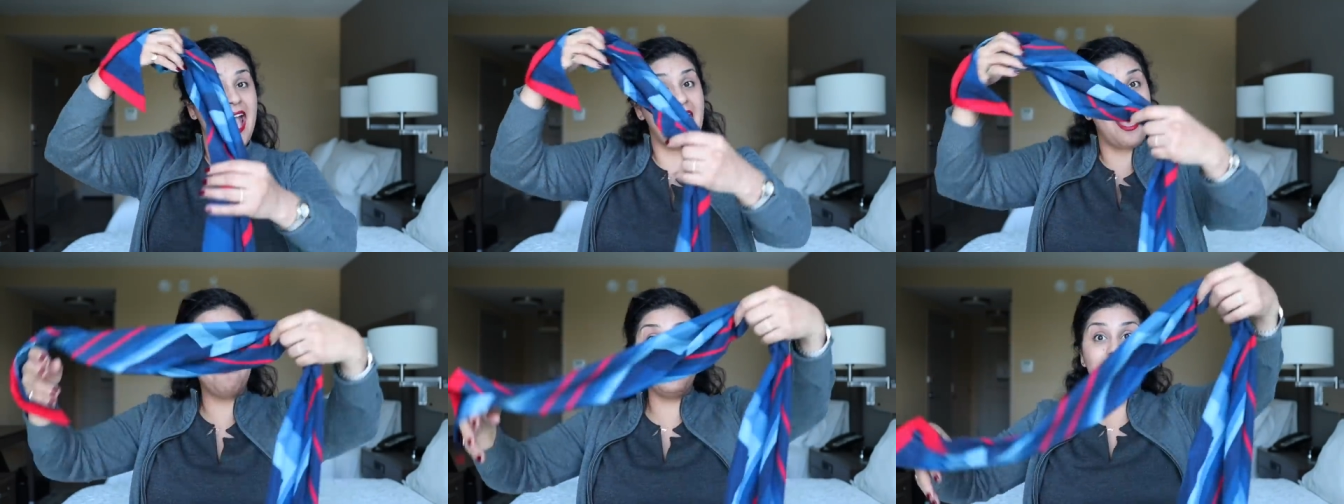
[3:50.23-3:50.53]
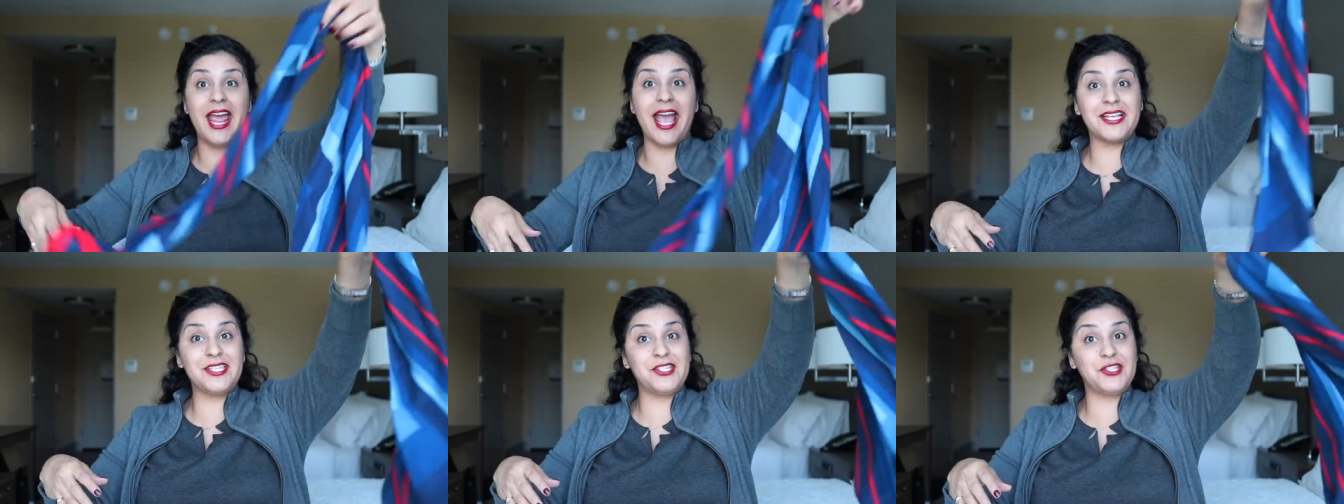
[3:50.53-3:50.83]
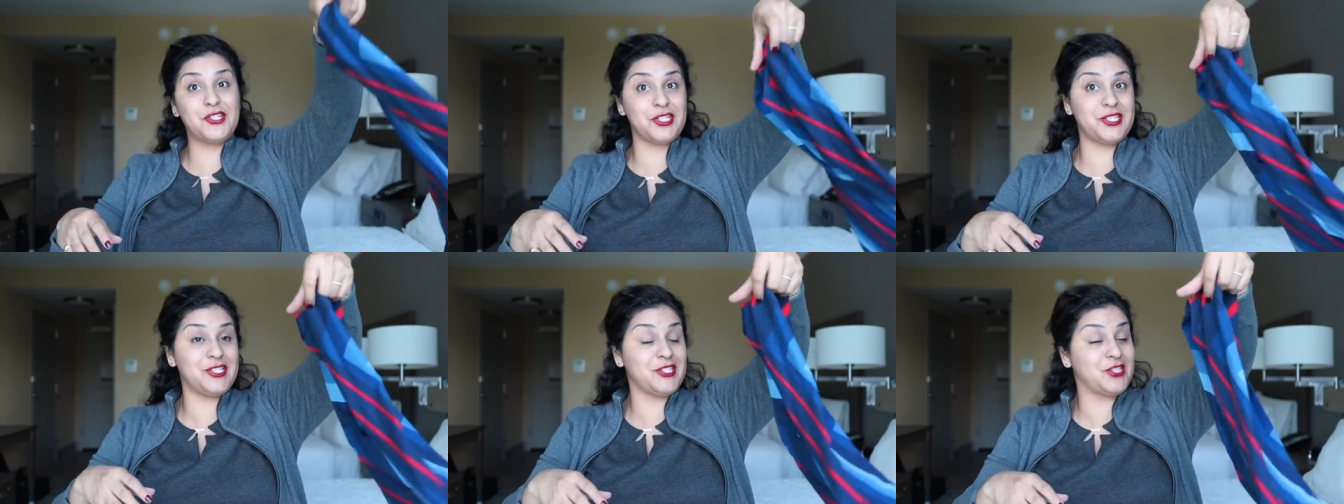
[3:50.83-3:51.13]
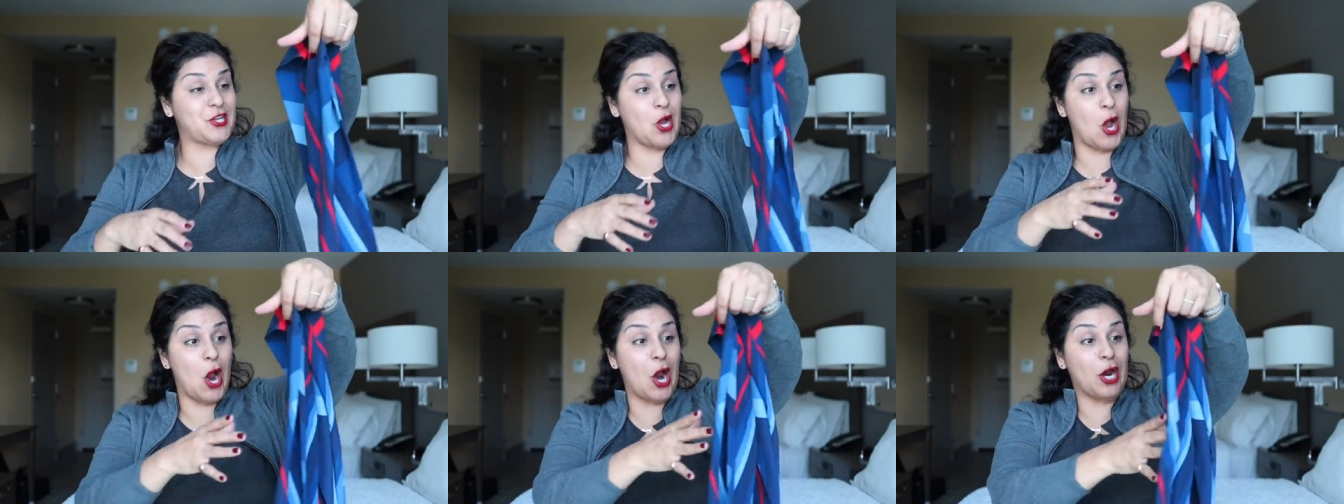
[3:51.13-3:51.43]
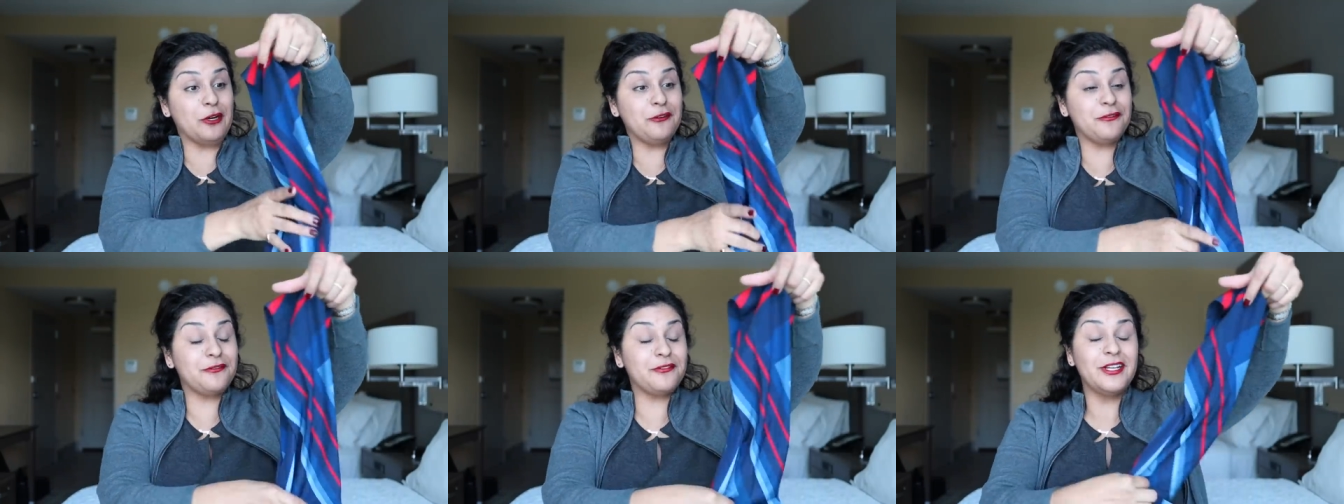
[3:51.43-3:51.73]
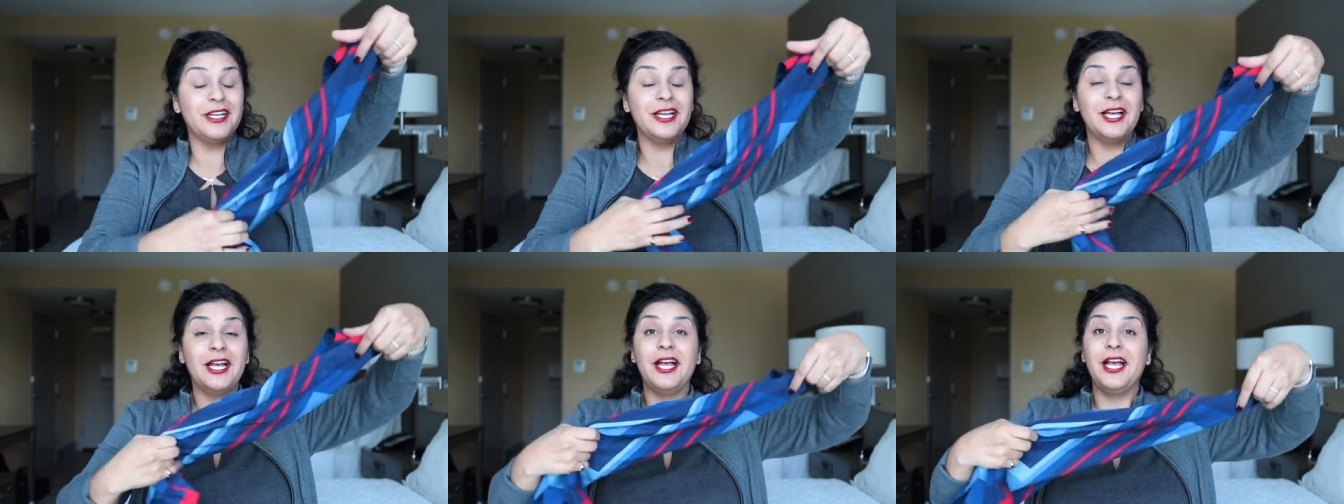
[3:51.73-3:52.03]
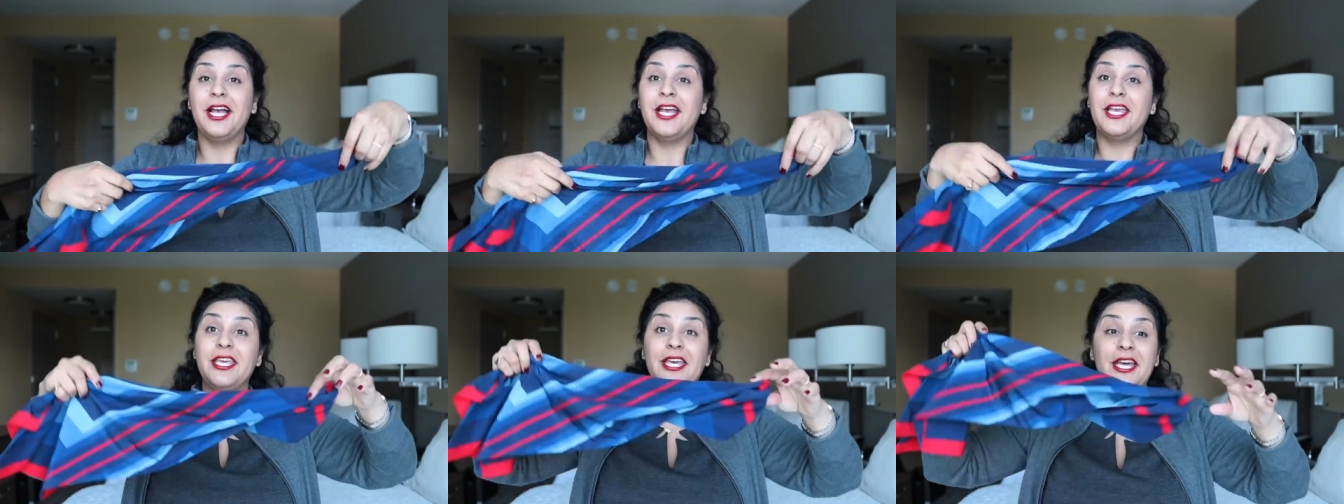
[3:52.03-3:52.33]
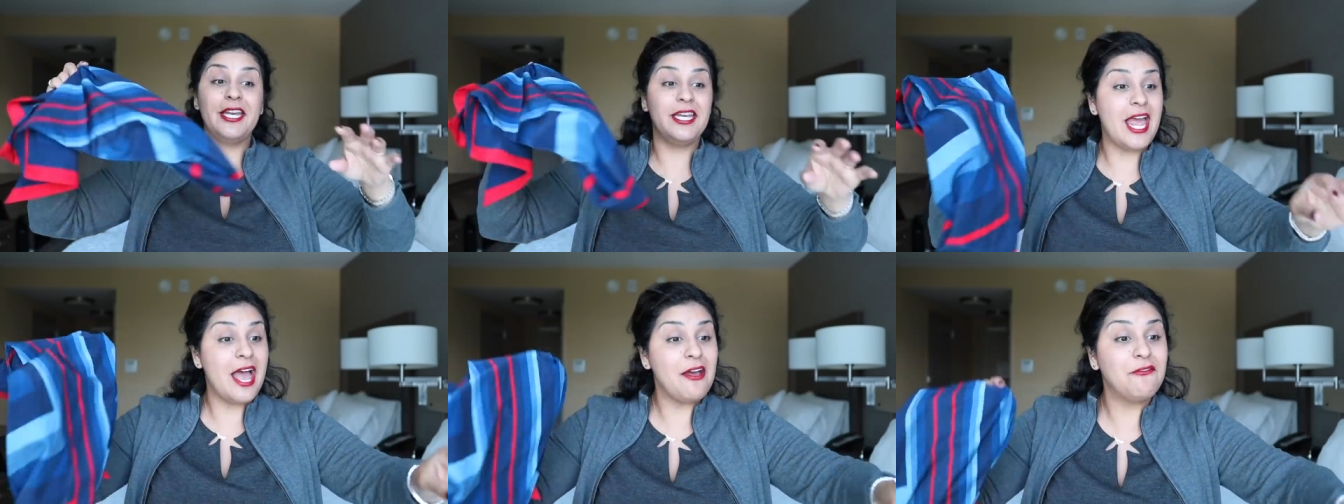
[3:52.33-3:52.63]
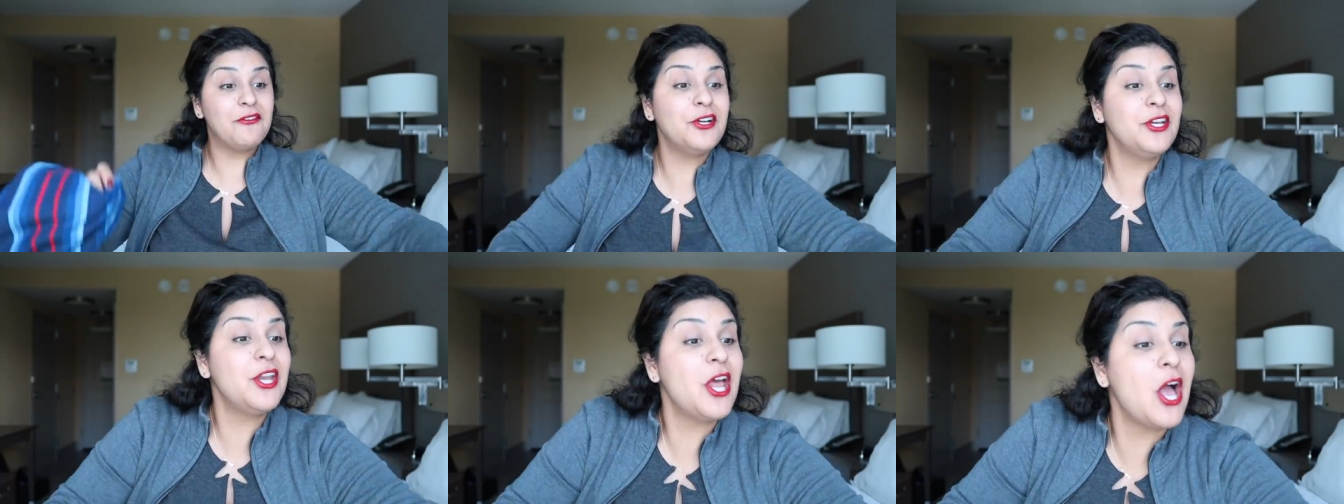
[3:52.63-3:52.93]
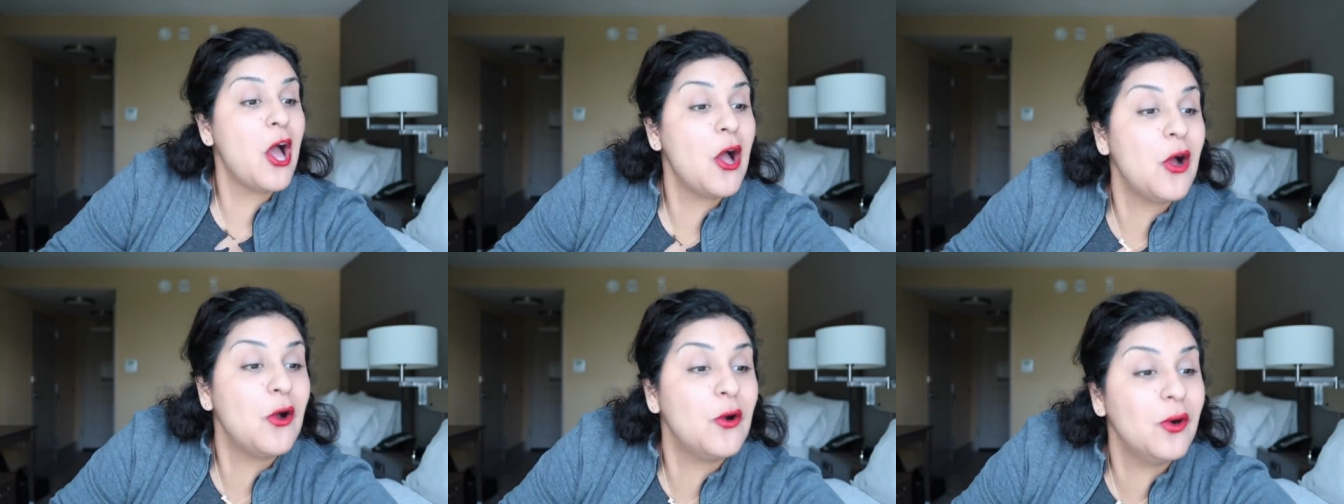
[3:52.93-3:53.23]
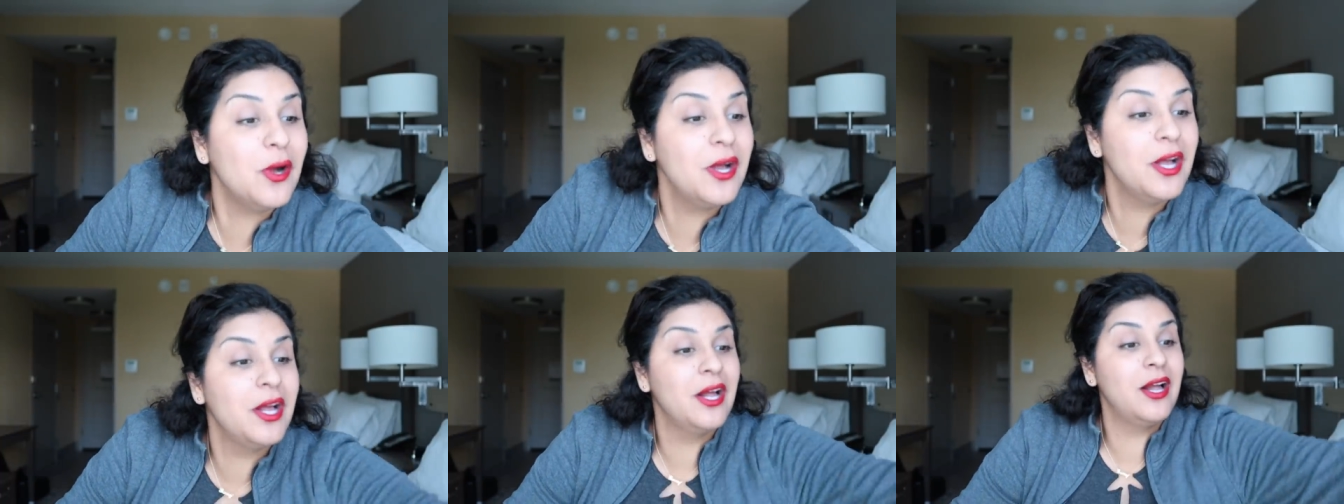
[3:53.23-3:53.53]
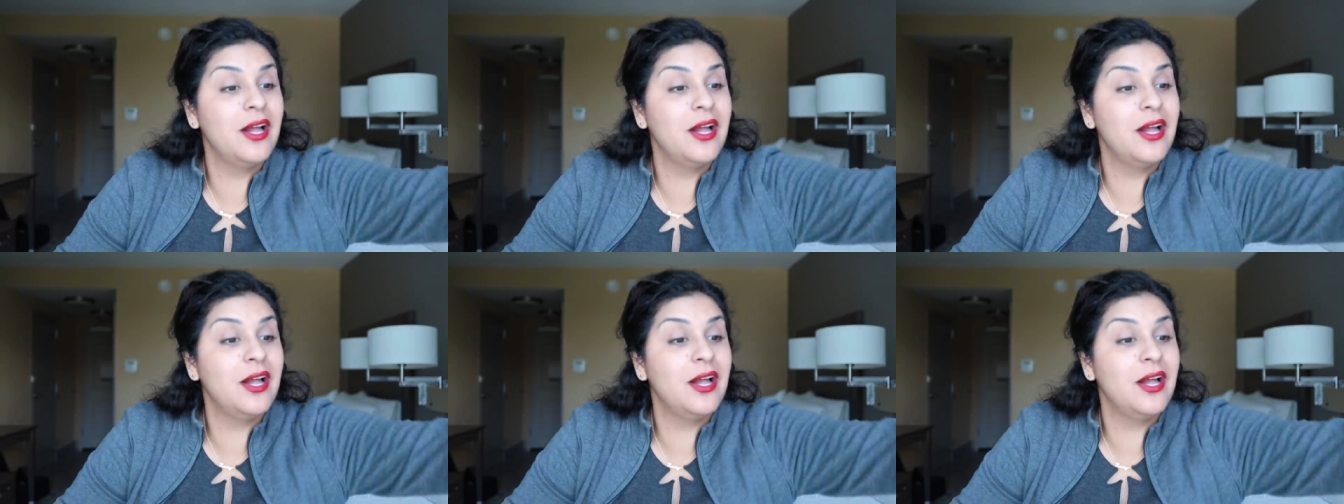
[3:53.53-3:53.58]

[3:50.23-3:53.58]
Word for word: I have an extra scarf. You never know